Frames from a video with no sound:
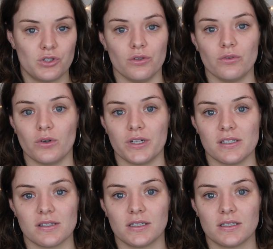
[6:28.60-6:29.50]
240
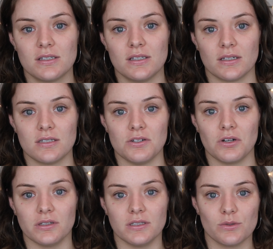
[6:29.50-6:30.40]
is like
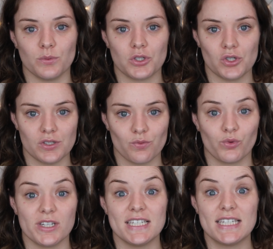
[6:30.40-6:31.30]
$60, which is
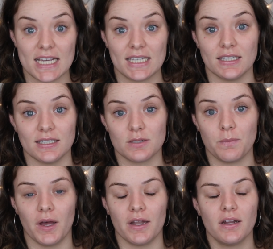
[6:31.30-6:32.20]

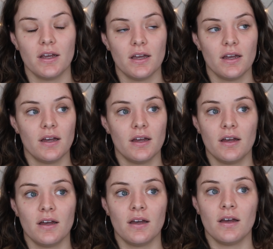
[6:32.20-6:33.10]
ridiculous. But
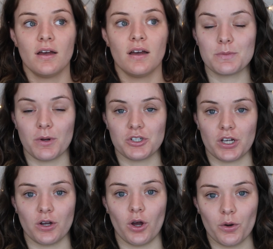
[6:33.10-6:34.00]
next brush
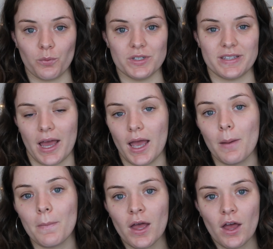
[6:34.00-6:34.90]
I got was the
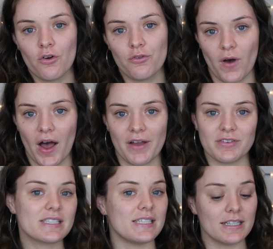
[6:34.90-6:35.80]

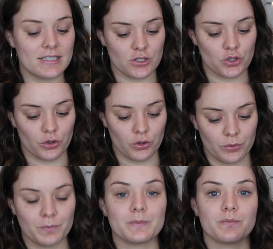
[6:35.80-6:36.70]
M562,